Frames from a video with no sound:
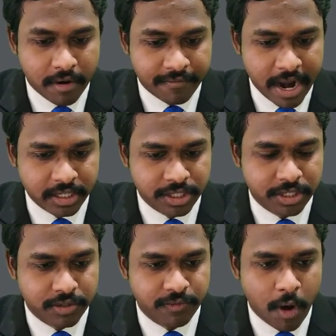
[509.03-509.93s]

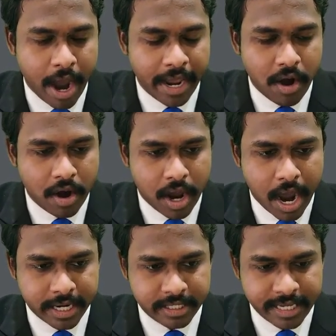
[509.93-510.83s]
functions of y or
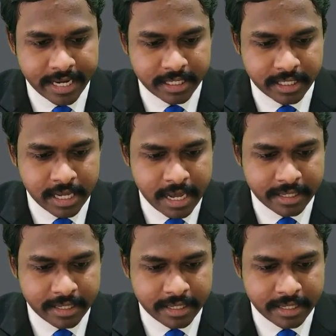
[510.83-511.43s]
constants.